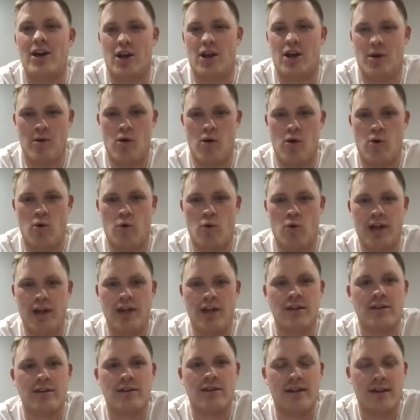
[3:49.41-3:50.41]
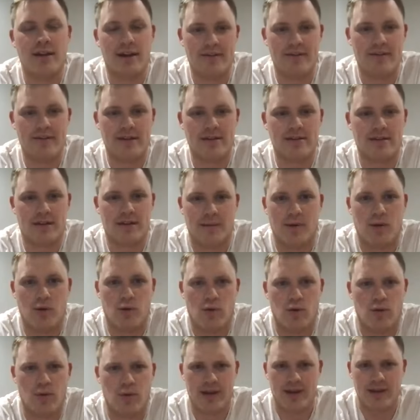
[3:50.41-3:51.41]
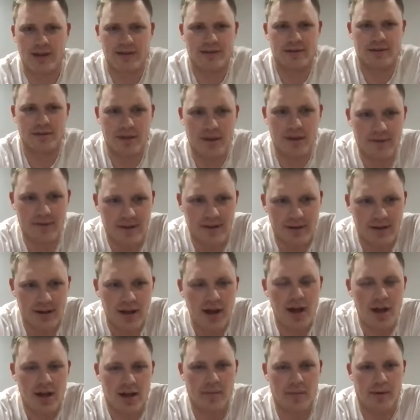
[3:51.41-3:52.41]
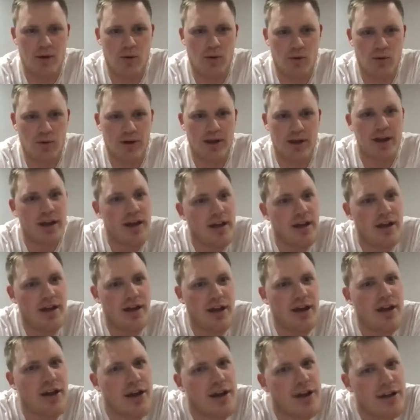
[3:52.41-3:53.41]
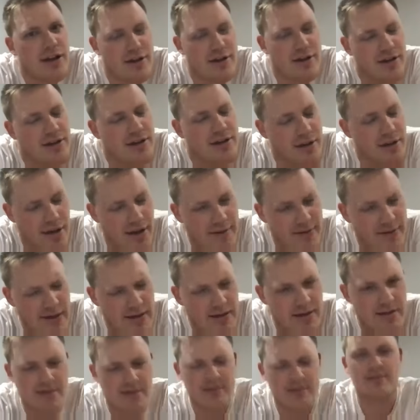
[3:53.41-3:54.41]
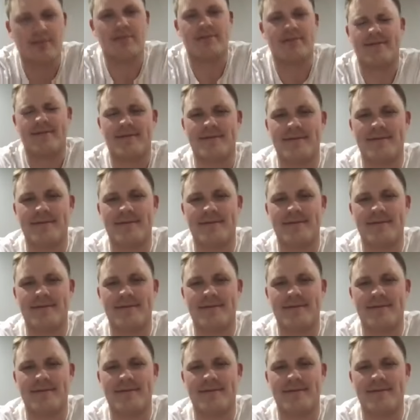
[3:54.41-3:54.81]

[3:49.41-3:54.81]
Come on into heaven. Come on into heaven. Come on into heaven.